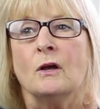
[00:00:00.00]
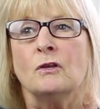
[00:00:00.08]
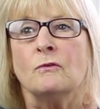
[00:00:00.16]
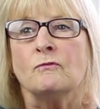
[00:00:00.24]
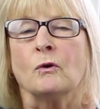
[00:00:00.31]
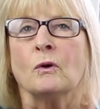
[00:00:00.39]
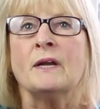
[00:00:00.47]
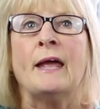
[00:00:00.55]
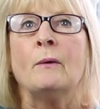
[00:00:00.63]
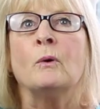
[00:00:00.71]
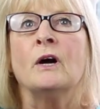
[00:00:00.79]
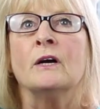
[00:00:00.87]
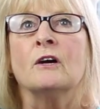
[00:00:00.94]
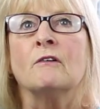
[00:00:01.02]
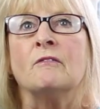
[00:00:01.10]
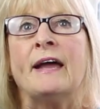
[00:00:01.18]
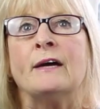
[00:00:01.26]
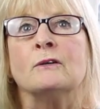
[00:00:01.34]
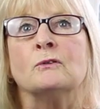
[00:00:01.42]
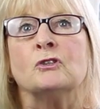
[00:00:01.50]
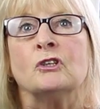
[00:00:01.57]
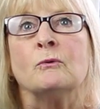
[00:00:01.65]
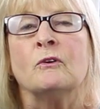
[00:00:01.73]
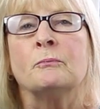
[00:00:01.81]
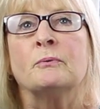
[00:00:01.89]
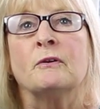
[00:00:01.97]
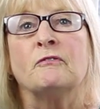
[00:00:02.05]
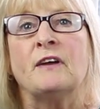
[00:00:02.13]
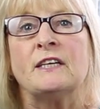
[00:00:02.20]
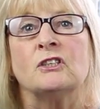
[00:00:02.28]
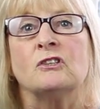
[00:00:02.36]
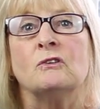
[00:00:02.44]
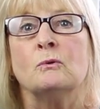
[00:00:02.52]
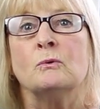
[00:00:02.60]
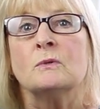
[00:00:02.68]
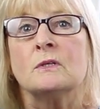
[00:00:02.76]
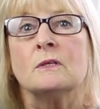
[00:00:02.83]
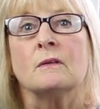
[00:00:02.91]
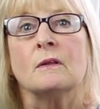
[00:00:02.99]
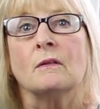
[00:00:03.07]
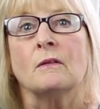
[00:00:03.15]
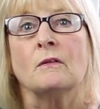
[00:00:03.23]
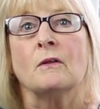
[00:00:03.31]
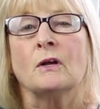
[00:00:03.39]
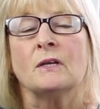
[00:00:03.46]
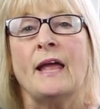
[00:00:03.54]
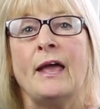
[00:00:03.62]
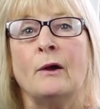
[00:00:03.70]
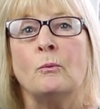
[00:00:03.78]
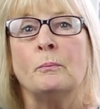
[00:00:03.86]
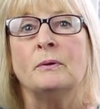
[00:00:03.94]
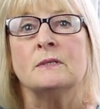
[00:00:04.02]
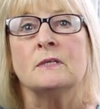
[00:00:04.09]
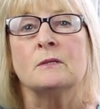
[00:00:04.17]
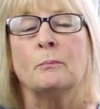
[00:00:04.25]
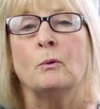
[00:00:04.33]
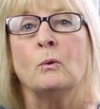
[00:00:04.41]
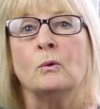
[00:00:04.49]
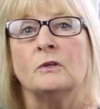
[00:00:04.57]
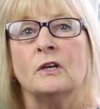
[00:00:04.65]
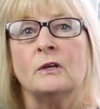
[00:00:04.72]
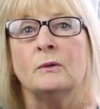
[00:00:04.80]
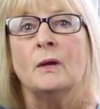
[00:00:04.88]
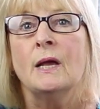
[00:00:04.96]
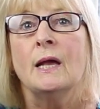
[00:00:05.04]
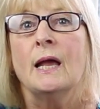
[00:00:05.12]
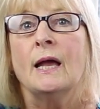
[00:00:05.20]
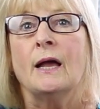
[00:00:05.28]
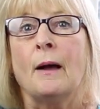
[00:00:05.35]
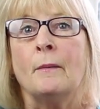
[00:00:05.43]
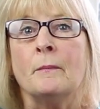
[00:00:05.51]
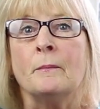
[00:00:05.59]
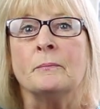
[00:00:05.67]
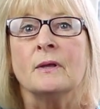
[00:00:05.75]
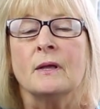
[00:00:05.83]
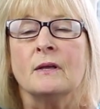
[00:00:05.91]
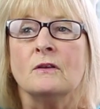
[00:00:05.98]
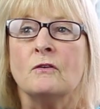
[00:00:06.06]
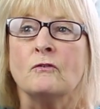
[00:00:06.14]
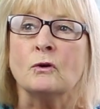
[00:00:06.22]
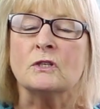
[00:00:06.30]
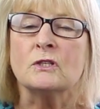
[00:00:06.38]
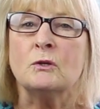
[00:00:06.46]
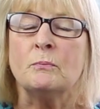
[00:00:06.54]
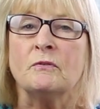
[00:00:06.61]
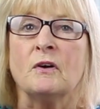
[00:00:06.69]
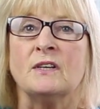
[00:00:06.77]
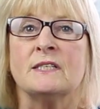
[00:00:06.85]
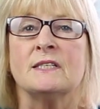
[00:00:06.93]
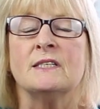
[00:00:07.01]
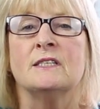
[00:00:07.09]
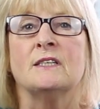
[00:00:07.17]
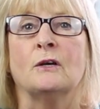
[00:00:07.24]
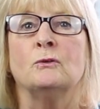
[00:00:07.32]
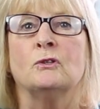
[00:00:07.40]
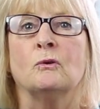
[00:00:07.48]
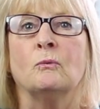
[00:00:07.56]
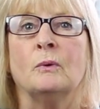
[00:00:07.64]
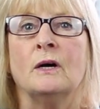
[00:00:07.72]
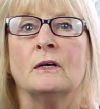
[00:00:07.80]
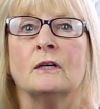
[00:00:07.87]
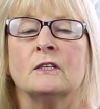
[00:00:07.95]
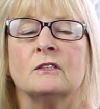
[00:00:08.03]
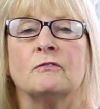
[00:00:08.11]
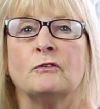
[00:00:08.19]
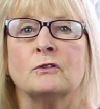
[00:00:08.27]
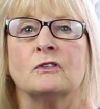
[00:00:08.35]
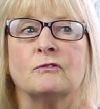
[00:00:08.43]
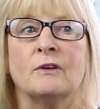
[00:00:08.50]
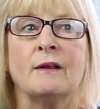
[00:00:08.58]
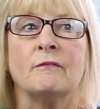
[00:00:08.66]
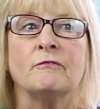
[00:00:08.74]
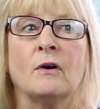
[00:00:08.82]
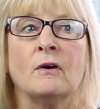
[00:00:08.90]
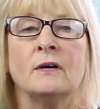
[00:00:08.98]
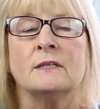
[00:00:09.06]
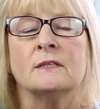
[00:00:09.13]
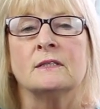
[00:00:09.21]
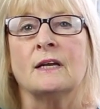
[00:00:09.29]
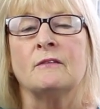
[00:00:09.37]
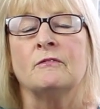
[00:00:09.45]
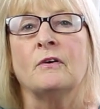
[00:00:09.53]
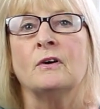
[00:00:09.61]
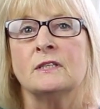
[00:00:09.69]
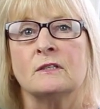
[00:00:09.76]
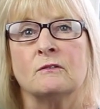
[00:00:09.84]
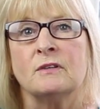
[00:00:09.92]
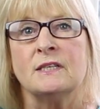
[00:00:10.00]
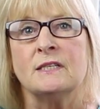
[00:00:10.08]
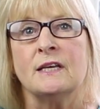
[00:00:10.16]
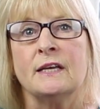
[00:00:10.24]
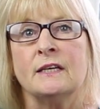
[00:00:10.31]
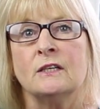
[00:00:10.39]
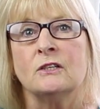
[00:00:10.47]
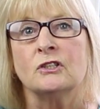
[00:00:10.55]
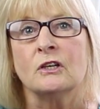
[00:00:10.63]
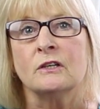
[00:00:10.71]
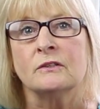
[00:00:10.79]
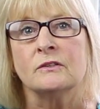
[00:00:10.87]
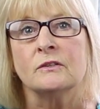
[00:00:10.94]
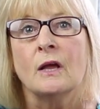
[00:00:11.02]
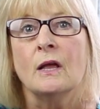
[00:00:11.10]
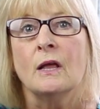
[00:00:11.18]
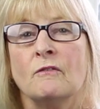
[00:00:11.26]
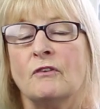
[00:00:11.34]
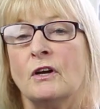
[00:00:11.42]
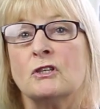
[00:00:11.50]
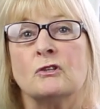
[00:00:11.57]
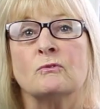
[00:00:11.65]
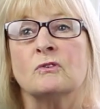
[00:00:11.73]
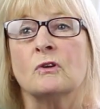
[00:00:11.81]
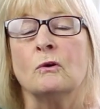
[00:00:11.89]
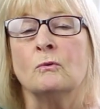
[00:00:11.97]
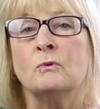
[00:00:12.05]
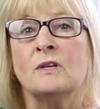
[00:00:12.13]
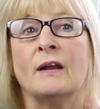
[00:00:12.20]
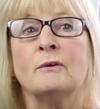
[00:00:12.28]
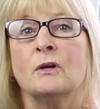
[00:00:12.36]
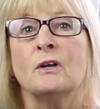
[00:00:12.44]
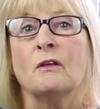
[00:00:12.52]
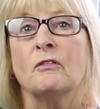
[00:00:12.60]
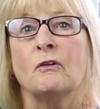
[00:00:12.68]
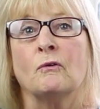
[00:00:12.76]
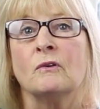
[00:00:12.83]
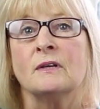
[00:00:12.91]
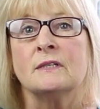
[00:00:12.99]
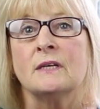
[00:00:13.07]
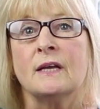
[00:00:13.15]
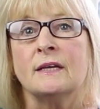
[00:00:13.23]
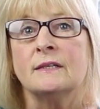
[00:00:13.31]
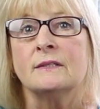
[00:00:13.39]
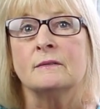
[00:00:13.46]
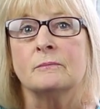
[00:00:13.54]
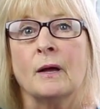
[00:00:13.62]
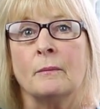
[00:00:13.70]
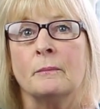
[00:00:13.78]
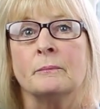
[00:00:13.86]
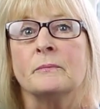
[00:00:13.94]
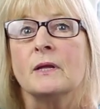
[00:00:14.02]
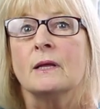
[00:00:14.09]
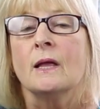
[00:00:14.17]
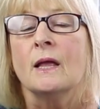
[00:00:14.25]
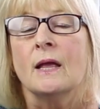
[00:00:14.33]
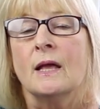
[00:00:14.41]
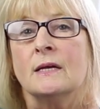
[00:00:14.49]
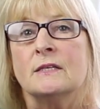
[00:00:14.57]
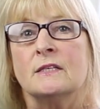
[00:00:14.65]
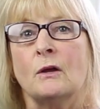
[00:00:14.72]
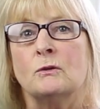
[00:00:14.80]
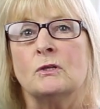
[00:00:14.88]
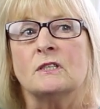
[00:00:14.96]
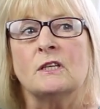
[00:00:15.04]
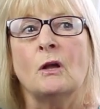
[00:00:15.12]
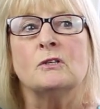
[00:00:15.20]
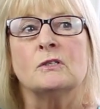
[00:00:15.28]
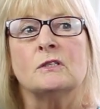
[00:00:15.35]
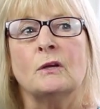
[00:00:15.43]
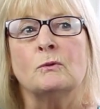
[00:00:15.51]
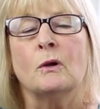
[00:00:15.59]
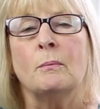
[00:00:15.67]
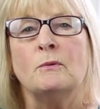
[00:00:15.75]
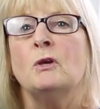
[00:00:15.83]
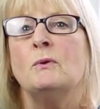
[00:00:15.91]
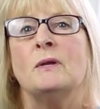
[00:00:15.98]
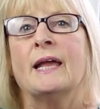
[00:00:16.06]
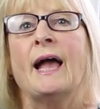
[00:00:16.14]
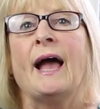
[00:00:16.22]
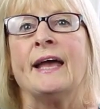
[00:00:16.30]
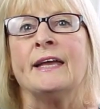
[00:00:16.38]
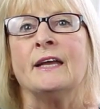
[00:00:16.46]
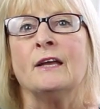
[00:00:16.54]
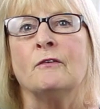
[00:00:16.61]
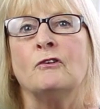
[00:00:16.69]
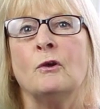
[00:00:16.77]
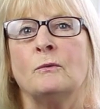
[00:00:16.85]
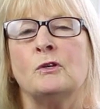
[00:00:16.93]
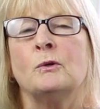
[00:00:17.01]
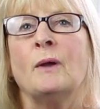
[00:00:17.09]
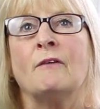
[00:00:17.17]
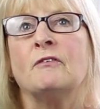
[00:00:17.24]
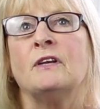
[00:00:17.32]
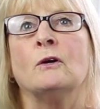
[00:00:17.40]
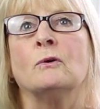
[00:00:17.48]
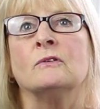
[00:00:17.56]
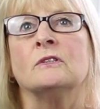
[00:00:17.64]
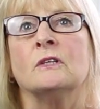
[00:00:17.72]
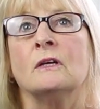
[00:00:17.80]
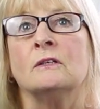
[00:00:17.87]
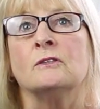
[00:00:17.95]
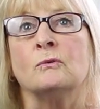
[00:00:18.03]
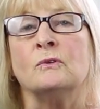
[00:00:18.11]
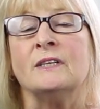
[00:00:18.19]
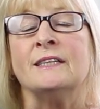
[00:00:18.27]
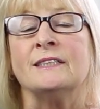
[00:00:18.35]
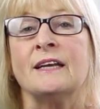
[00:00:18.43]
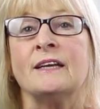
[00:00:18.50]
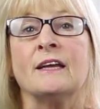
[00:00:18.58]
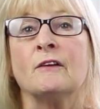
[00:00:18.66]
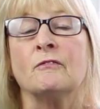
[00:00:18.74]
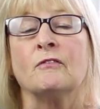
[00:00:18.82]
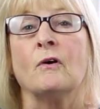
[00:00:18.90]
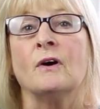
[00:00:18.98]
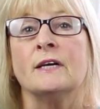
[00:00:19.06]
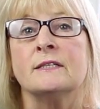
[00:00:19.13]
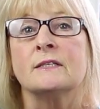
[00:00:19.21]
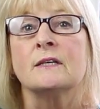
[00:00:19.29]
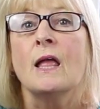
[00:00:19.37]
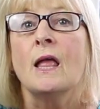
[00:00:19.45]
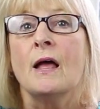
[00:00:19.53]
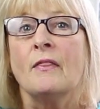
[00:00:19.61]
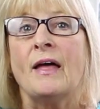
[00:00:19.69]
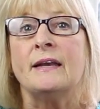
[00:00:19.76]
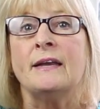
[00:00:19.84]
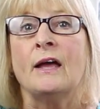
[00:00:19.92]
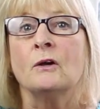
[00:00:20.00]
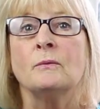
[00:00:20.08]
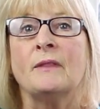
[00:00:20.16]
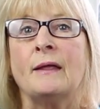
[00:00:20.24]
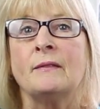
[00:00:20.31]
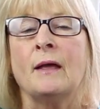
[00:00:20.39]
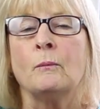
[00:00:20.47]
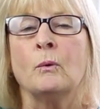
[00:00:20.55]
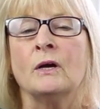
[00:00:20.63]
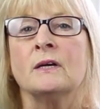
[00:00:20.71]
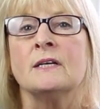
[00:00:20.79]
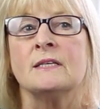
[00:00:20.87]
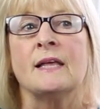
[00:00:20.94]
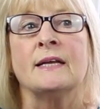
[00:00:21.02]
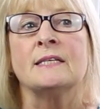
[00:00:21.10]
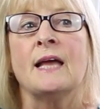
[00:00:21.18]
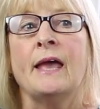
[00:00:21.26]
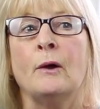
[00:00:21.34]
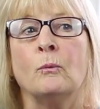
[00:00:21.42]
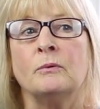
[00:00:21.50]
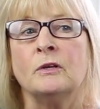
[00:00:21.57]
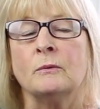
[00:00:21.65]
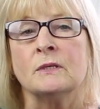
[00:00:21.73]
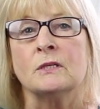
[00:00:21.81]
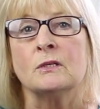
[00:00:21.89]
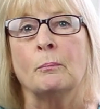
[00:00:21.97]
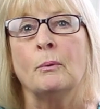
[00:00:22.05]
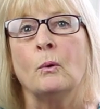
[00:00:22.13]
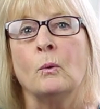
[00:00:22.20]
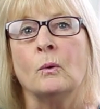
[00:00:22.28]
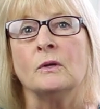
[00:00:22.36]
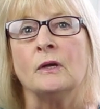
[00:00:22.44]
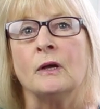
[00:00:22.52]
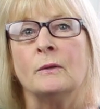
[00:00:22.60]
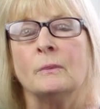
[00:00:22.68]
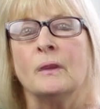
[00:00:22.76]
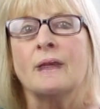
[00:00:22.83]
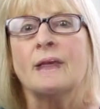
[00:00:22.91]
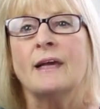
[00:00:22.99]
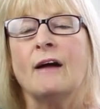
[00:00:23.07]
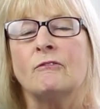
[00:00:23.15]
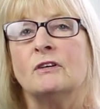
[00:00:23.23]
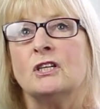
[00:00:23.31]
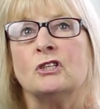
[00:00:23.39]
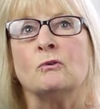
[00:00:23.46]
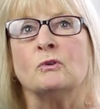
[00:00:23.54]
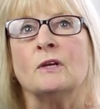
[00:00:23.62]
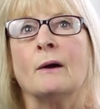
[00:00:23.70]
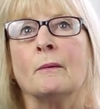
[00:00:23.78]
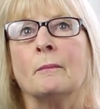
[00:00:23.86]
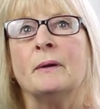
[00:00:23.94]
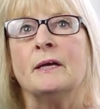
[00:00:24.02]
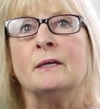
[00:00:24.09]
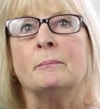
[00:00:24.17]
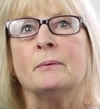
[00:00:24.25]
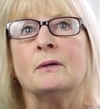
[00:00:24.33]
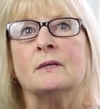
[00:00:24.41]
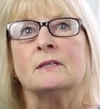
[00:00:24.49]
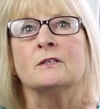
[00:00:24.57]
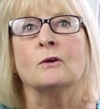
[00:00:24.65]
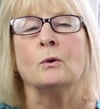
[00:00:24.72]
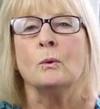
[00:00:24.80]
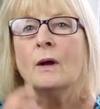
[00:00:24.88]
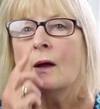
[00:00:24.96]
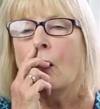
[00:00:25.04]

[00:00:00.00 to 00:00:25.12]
You've got a network around you of professionals that can help and support you. You've got supervising social workers, fostering advisors, advisory teachers, virtual schools, local authorities. So communicate if you do have any concerns or need any advice. That network is there to help you and support you. Encourage your young people at school.